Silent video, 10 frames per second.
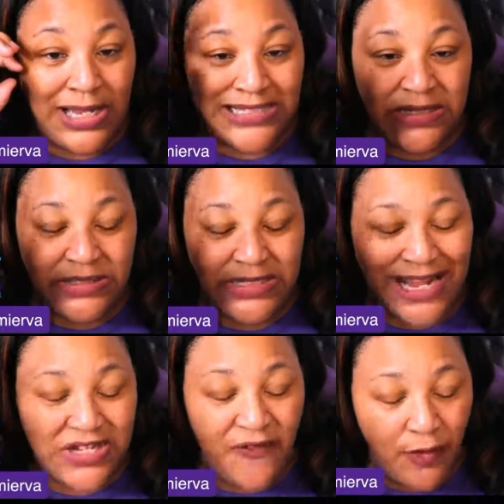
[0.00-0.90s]
That's
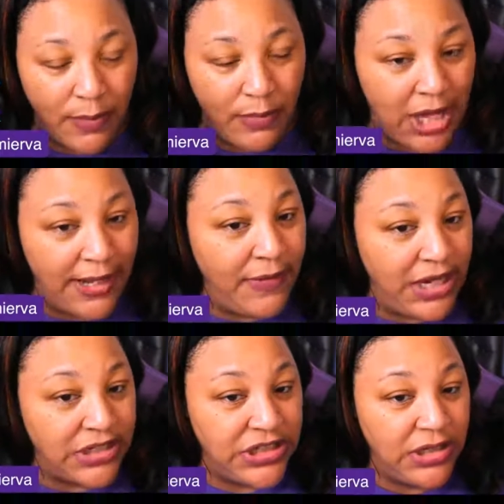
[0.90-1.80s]
a form of
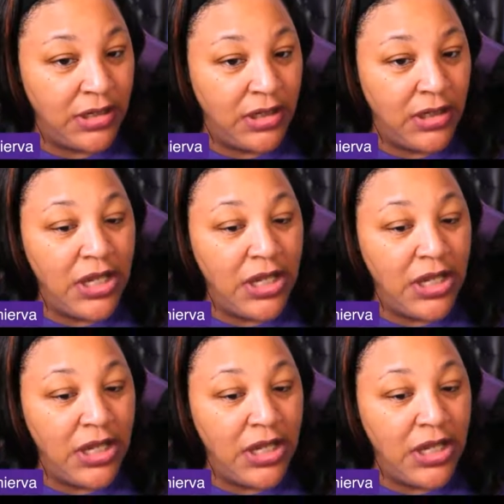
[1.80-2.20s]
automation.